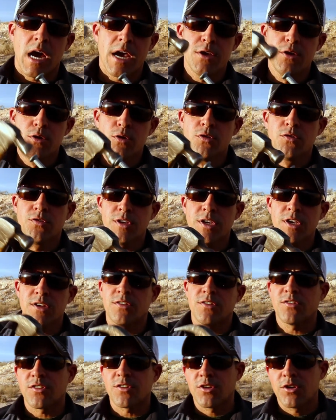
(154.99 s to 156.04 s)
I use these
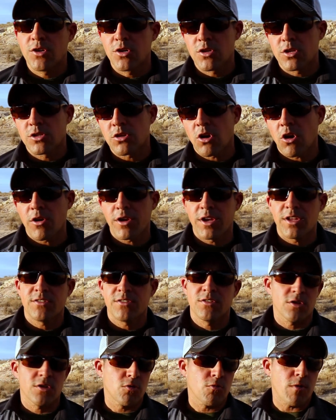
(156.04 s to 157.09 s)
to secure the targets
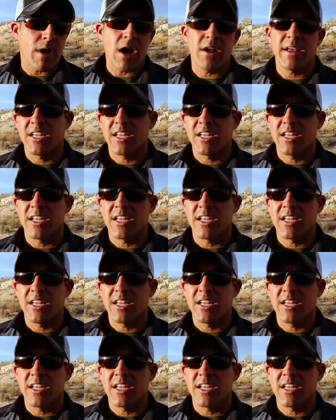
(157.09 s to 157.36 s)
to the ground.